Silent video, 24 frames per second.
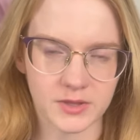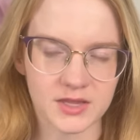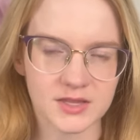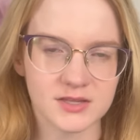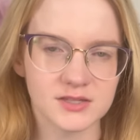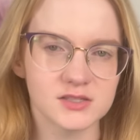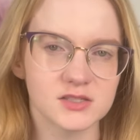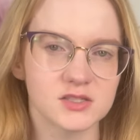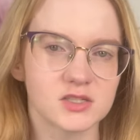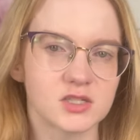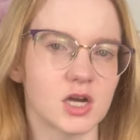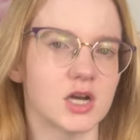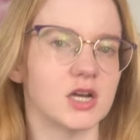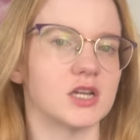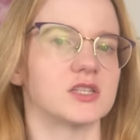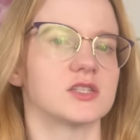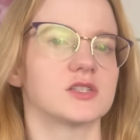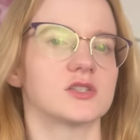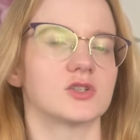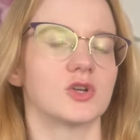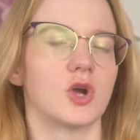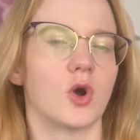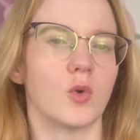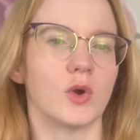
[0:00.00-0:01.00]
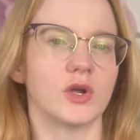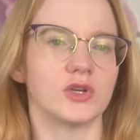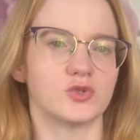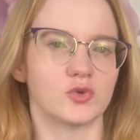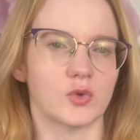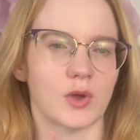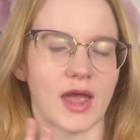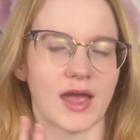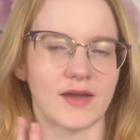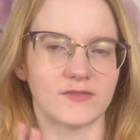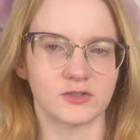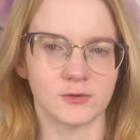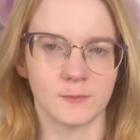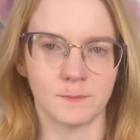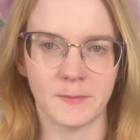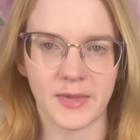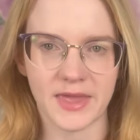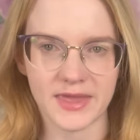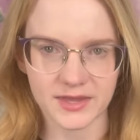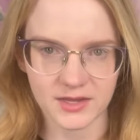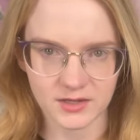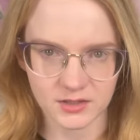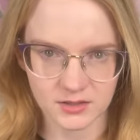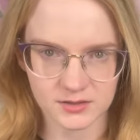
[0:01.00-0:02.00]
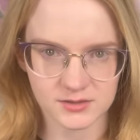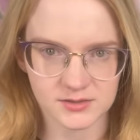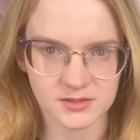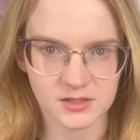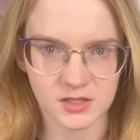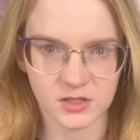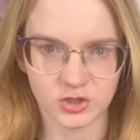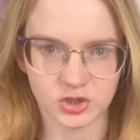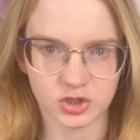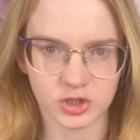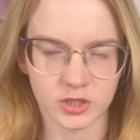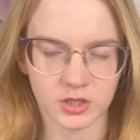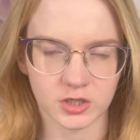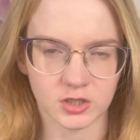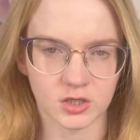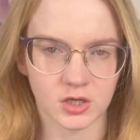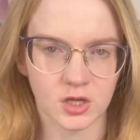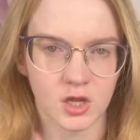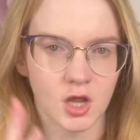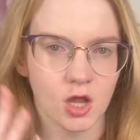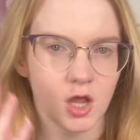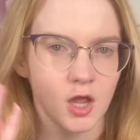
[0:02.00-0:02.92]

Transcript: is Guts going to have to make a decision